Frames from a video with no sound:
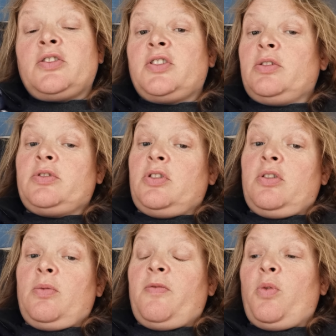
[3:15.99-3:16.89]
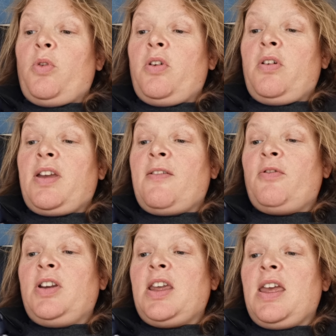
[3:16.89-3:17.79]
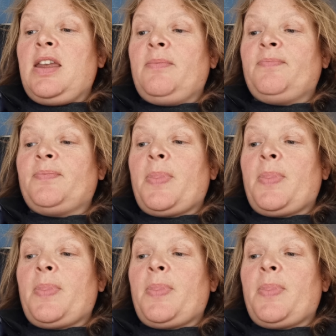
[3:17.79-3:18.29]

still turn up for work every day,